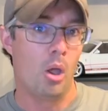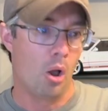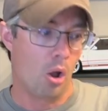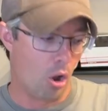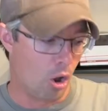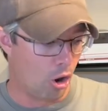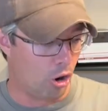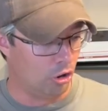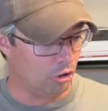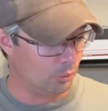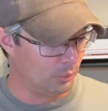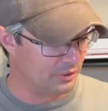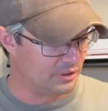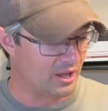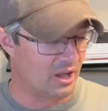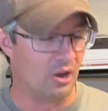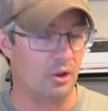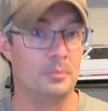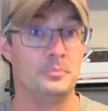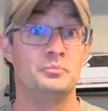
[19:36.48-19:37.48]
all the way
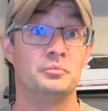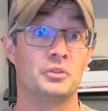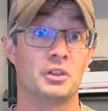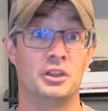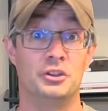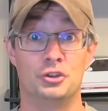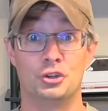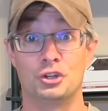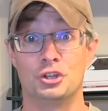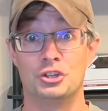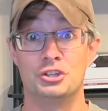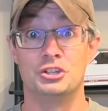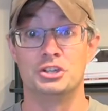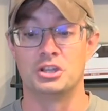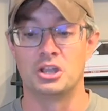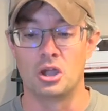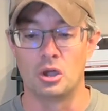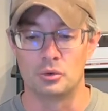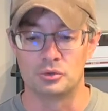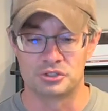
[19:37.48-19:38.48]
down, and you're good to
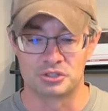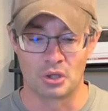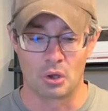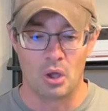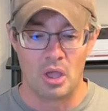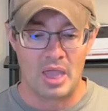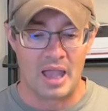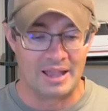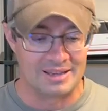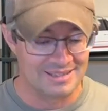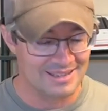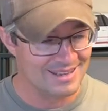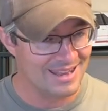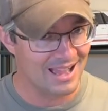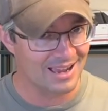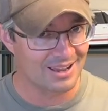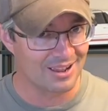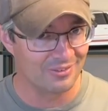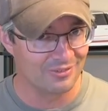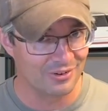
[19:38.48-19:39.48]
go. So I did
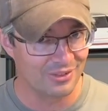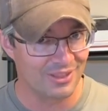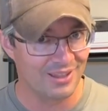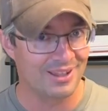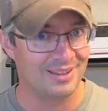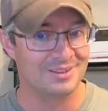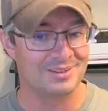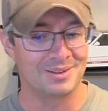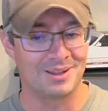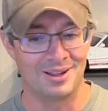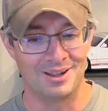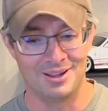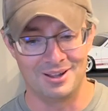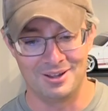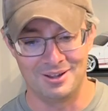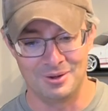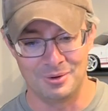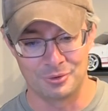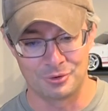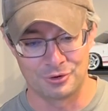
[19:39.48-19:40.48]
not cover that
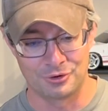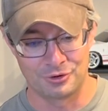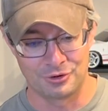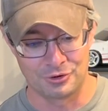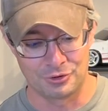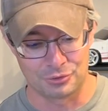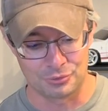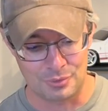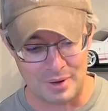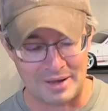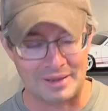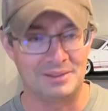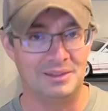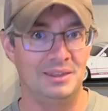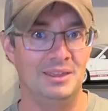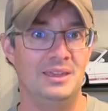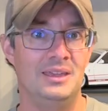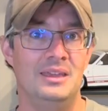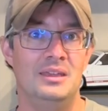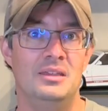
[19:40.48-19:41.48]

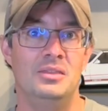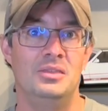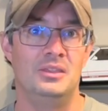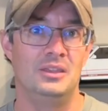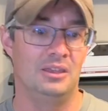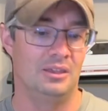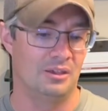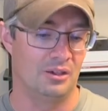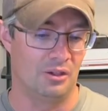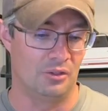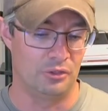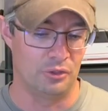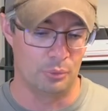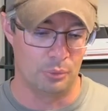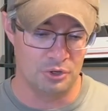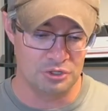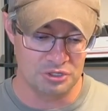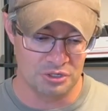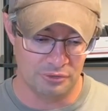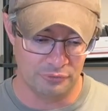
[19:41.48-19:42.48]
correctly in the
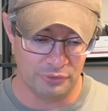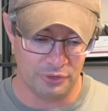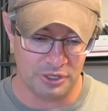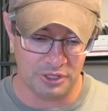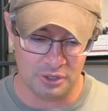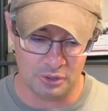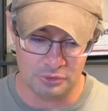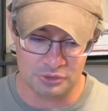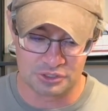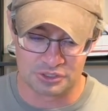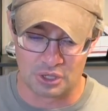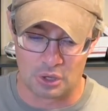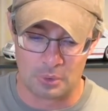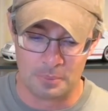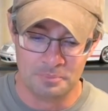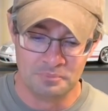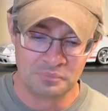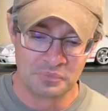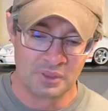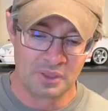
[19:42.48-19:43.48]
original video,
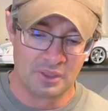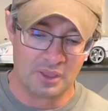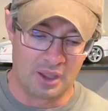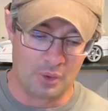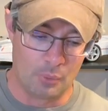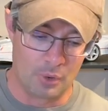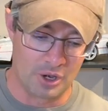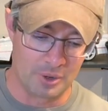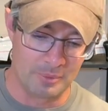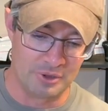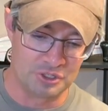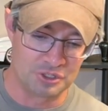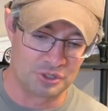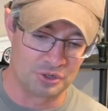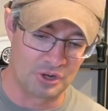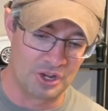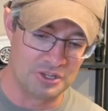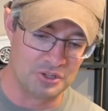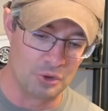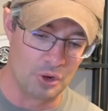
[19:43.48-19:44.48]
so I want to make
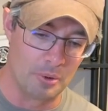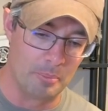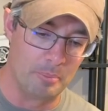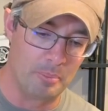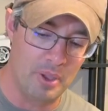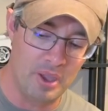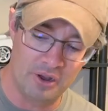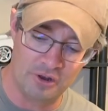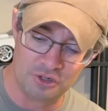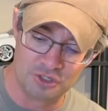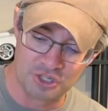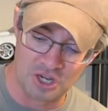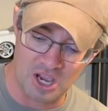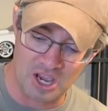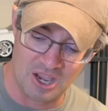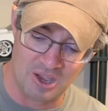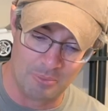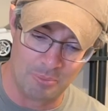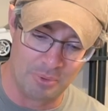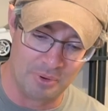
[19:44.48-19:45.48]
sure I did a better
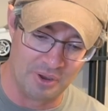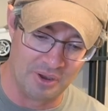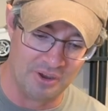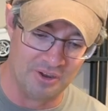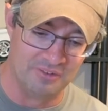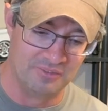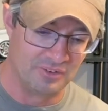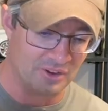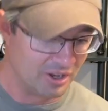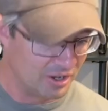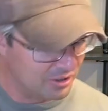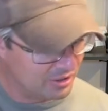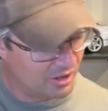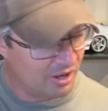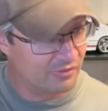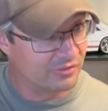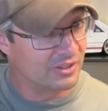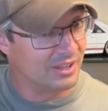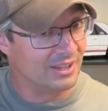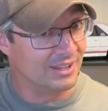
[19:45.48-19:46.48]
job
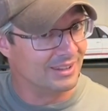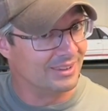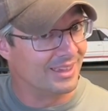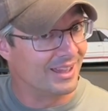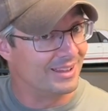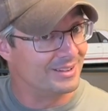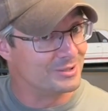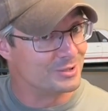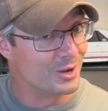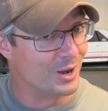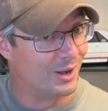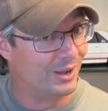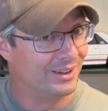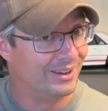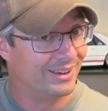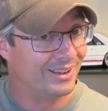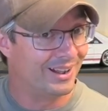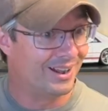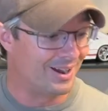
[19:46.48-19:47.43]
of getting that done